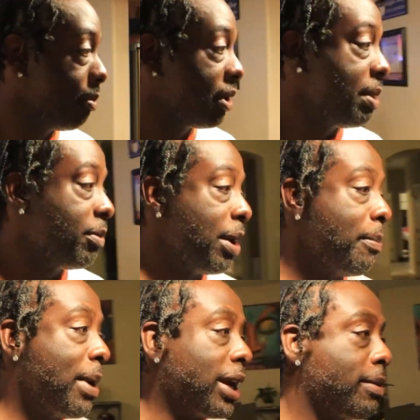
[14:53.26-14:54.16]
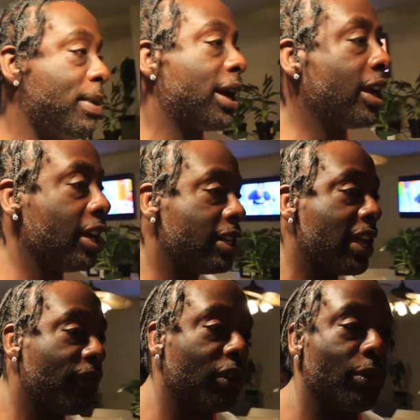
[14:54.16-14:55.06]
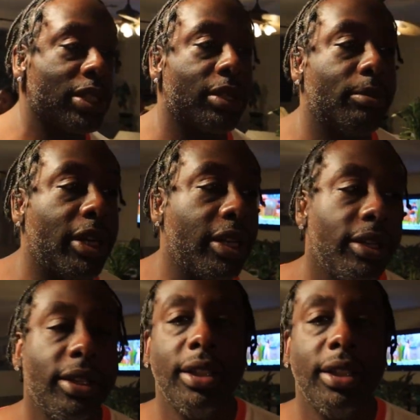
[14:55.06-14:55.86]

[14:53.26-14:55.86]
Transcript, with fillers: I'm gonna keep them coming back to back every day for the rest of the month.